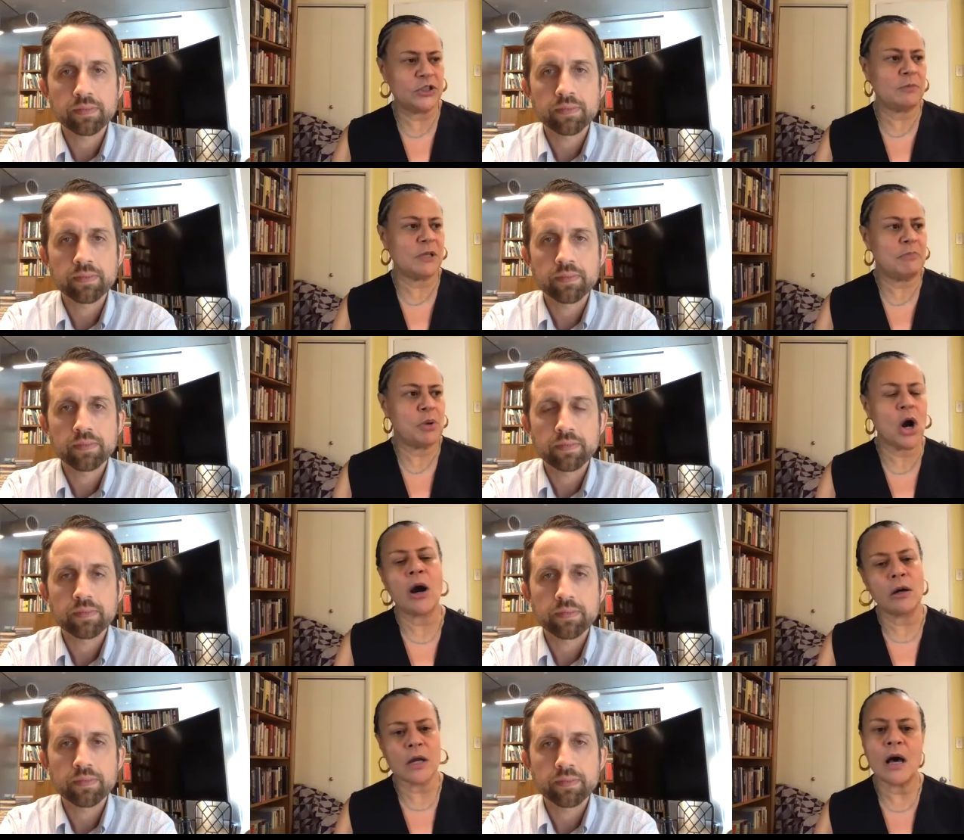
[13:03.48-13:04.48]
Speaker 1: to be
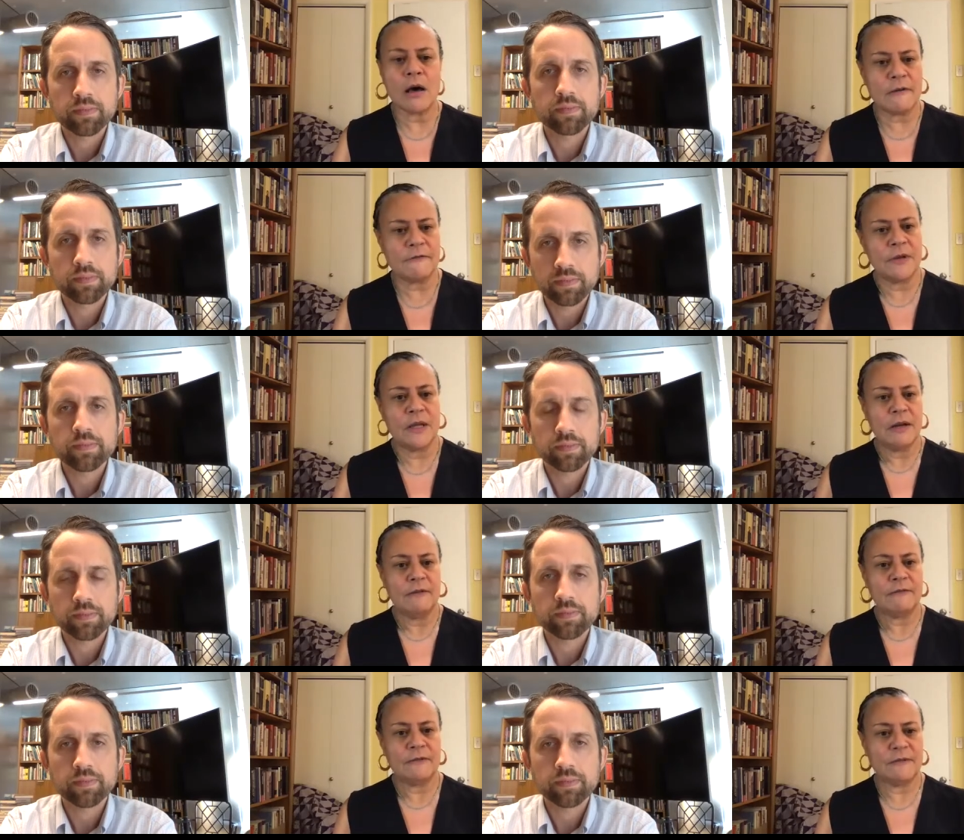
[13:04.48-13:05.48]
part of
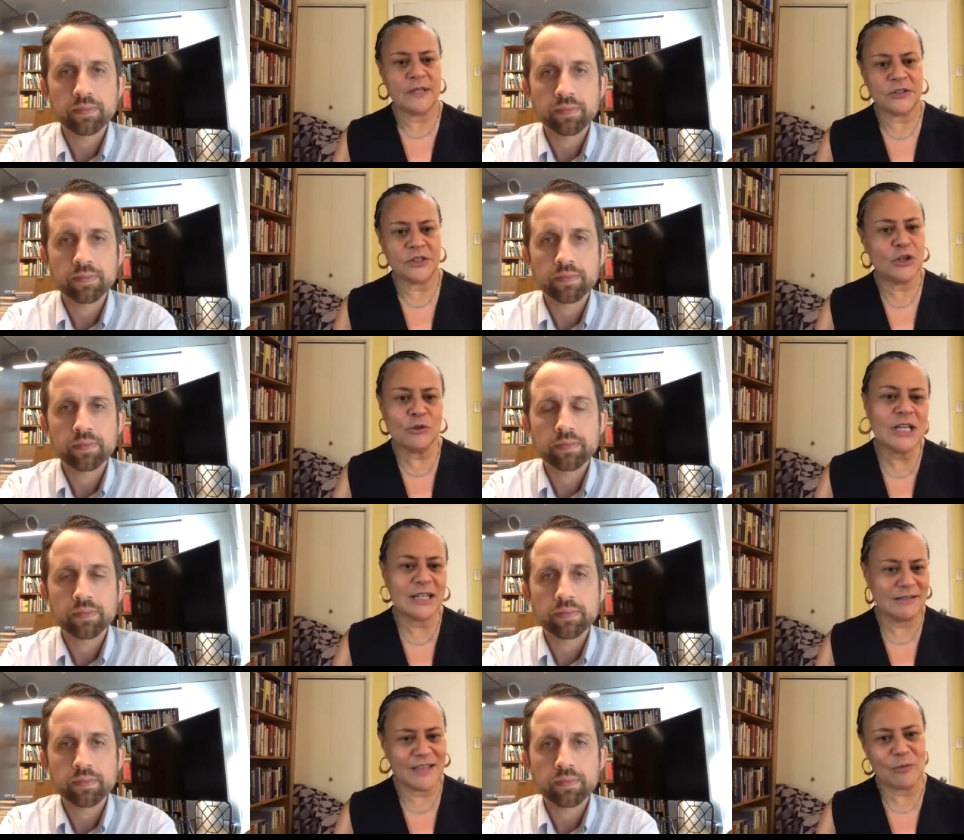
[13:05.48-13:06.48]
this
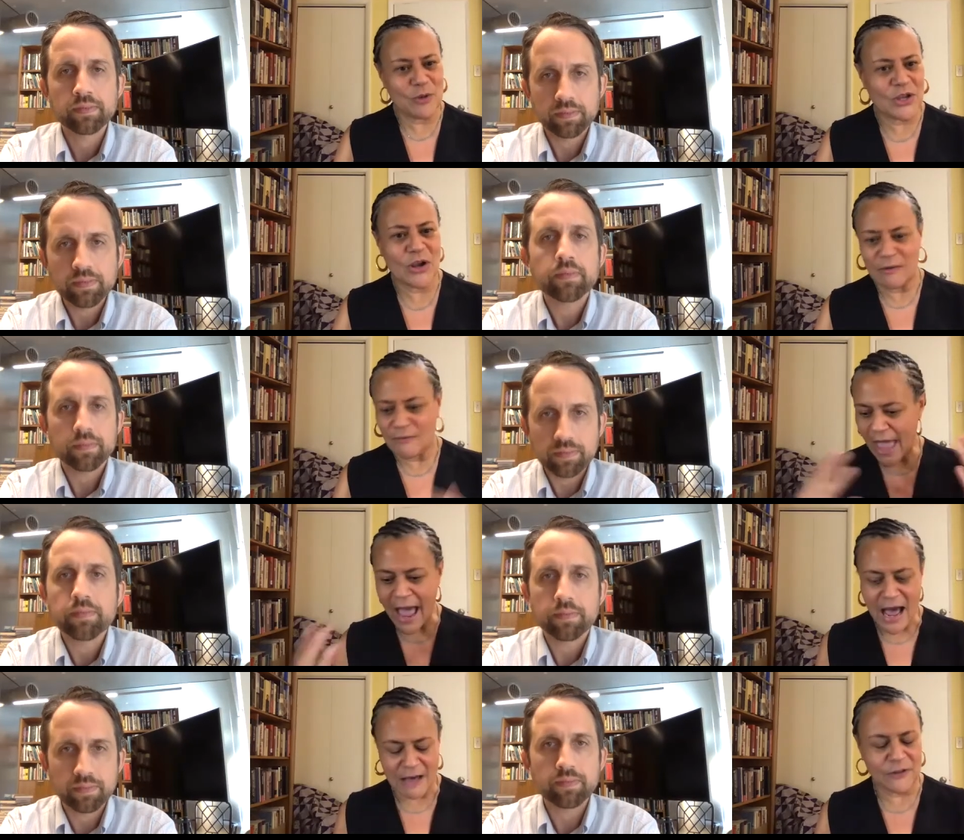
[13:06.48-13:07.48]
union that we
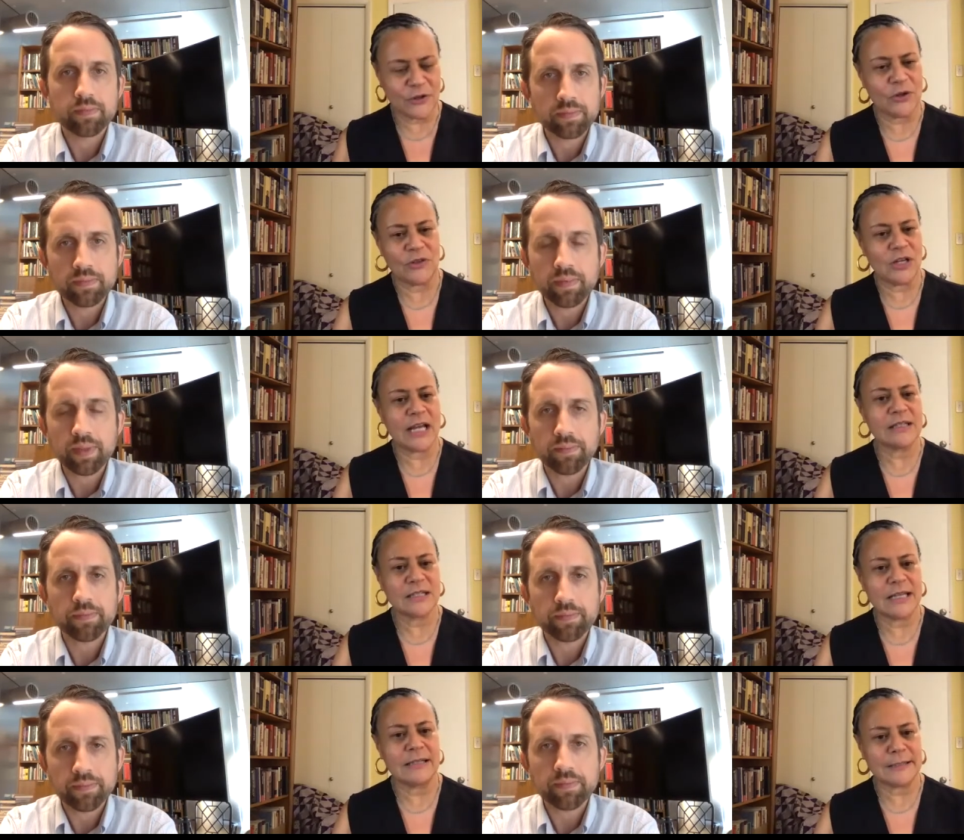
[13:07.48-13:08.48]
path here in the United
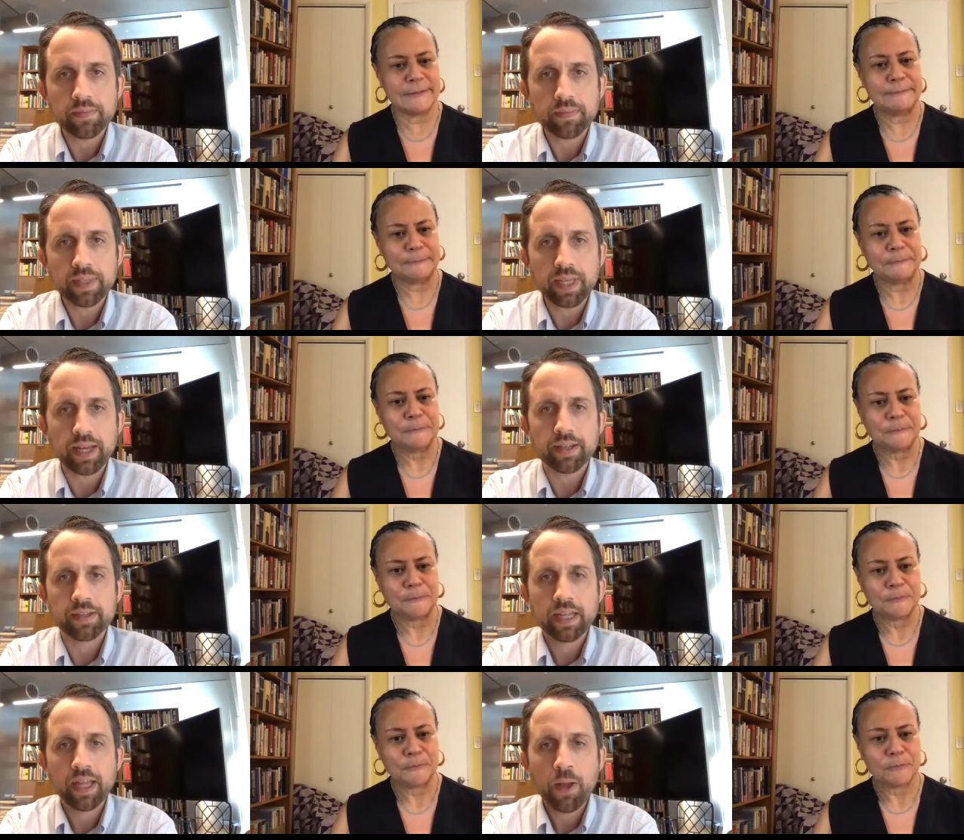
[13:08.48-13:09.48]
States.
Speaker 2: Yeah,
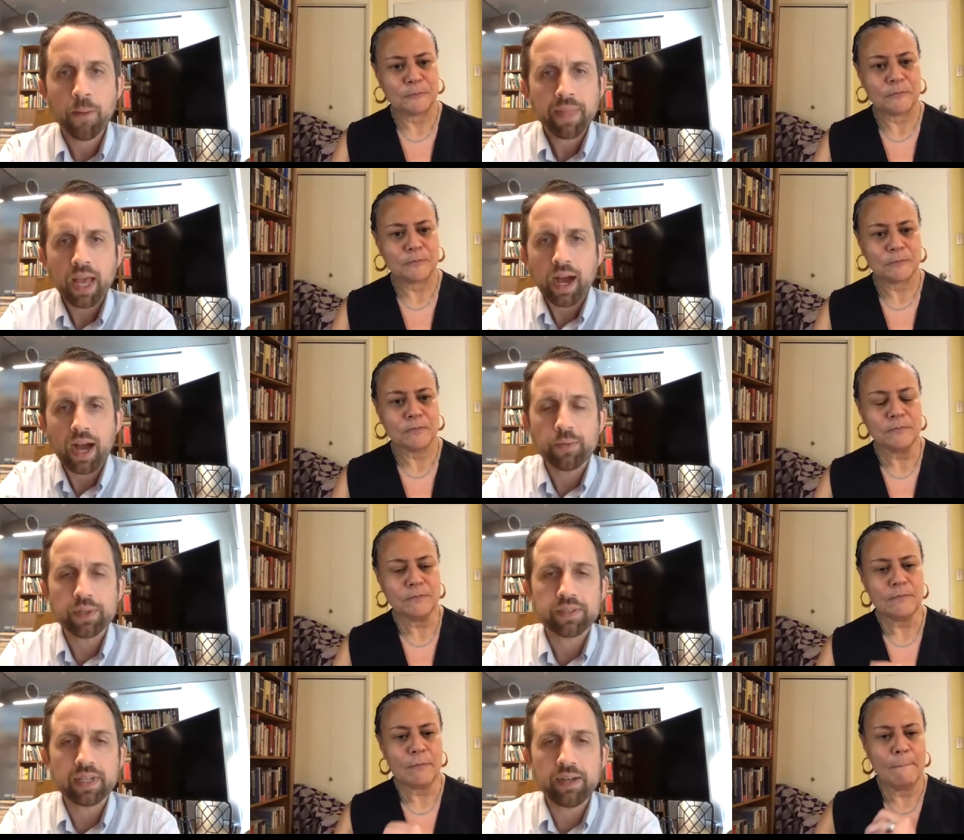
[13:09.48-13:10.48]
I
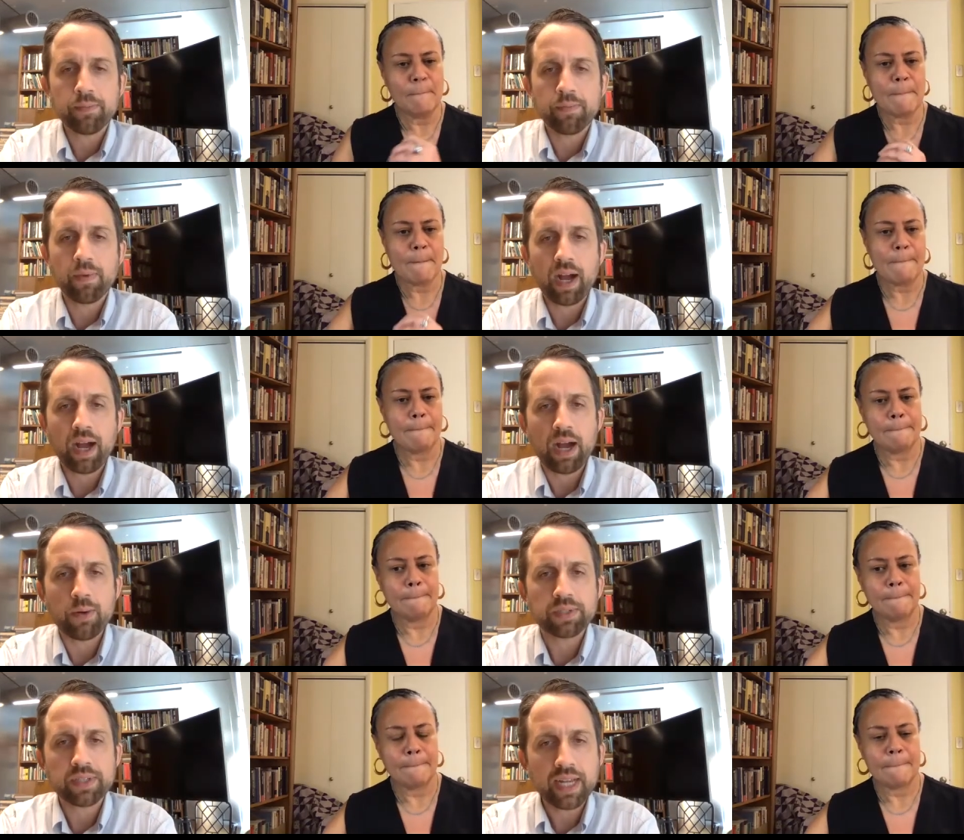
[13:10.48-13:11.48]
was um, I
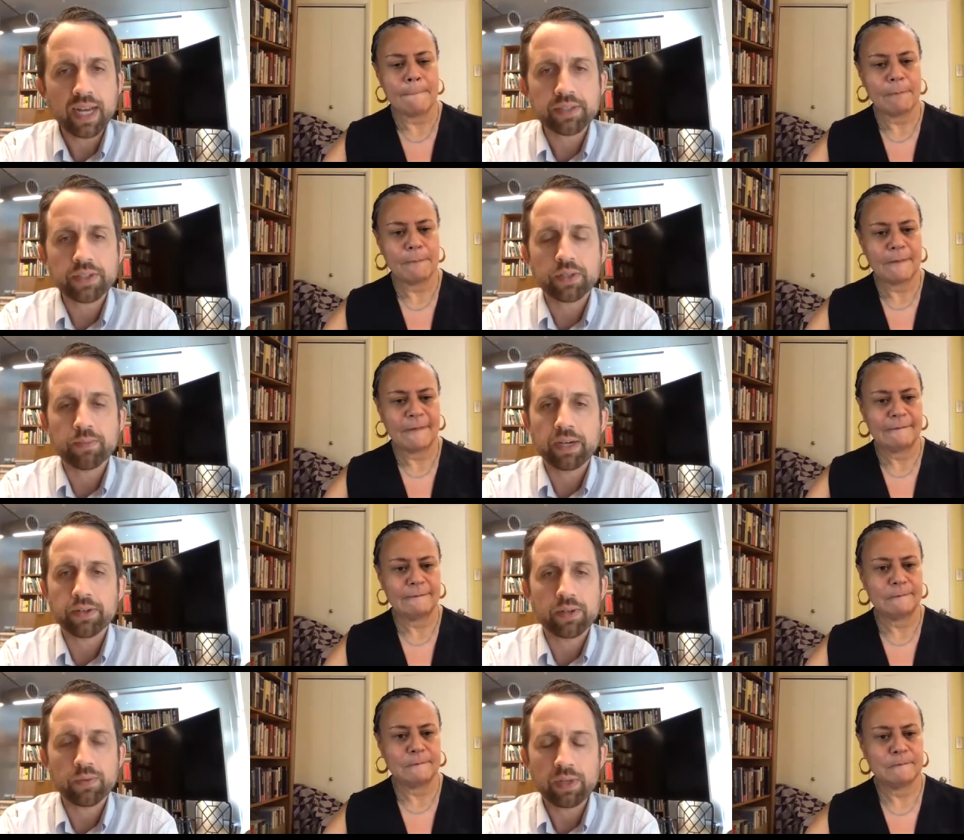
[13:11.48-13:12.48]
was going to ask you about
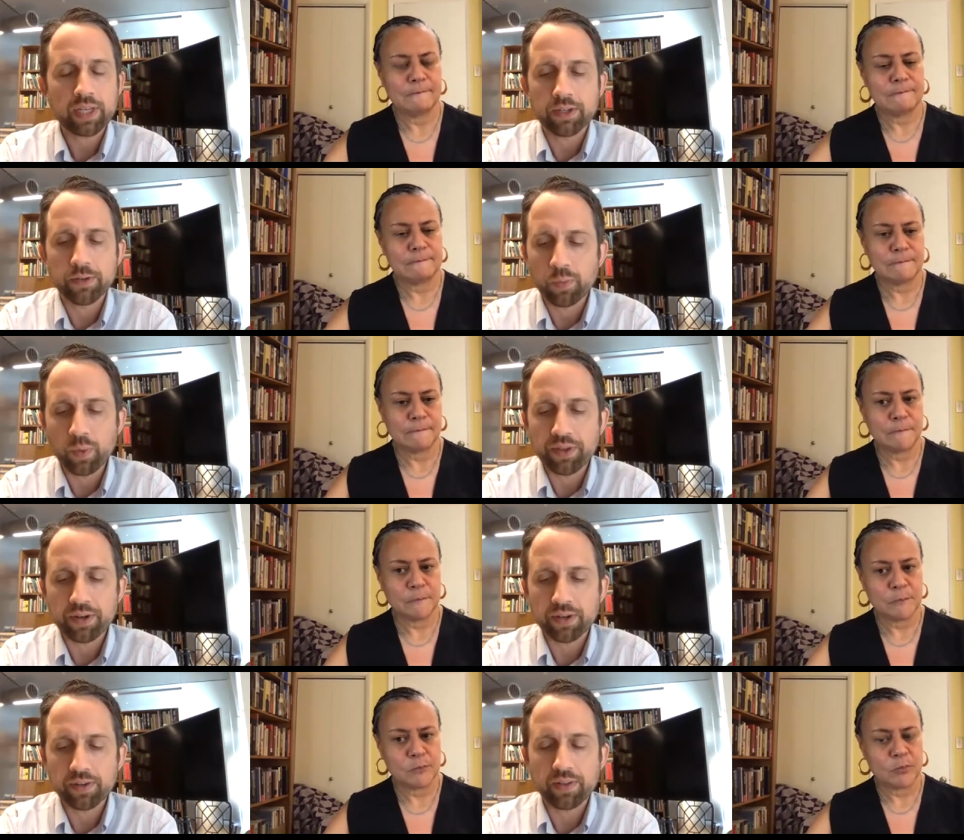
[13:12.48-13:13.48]
you know
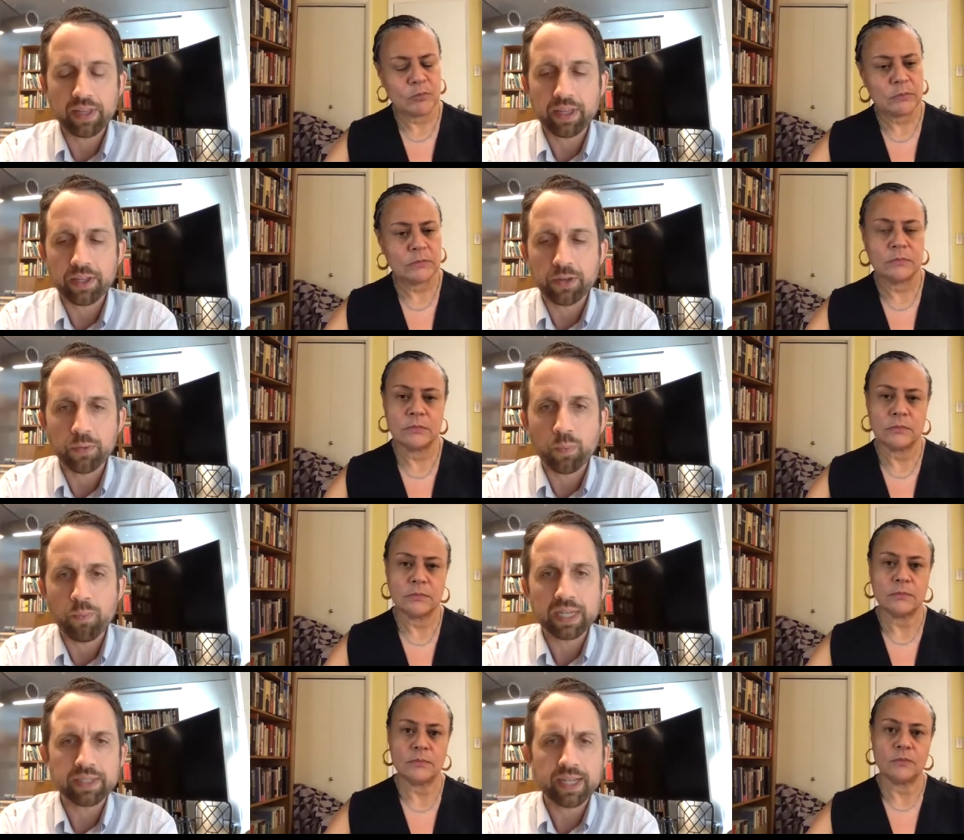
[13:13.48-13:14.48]
whether you
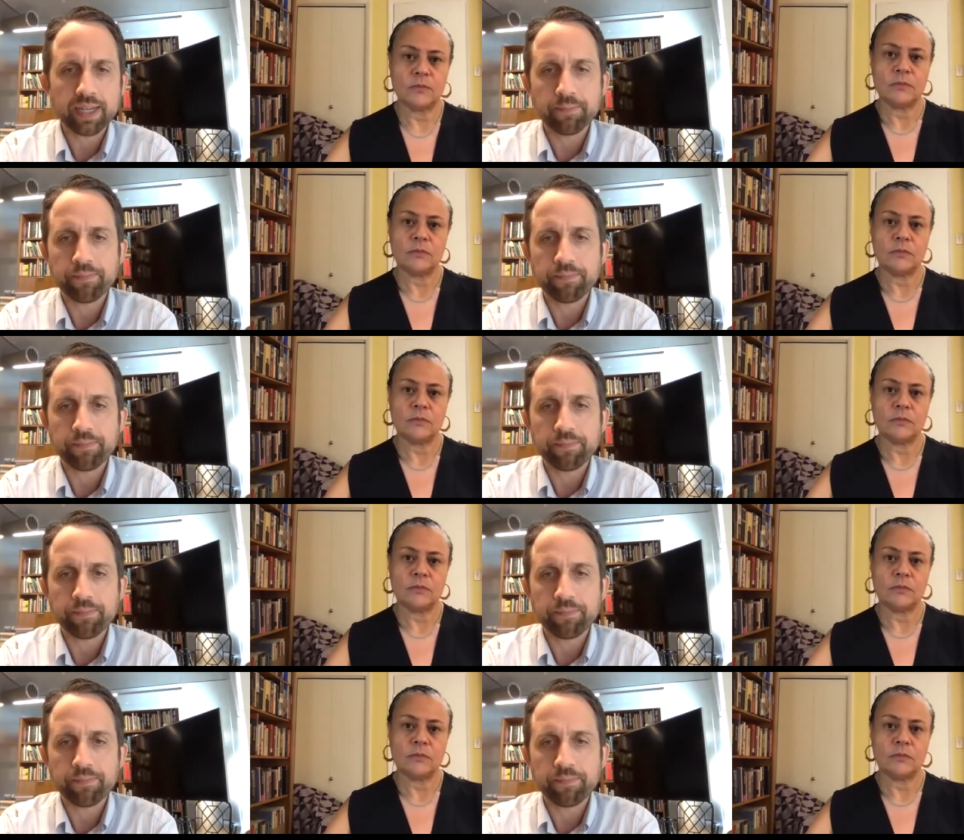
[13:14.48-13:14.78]
might cite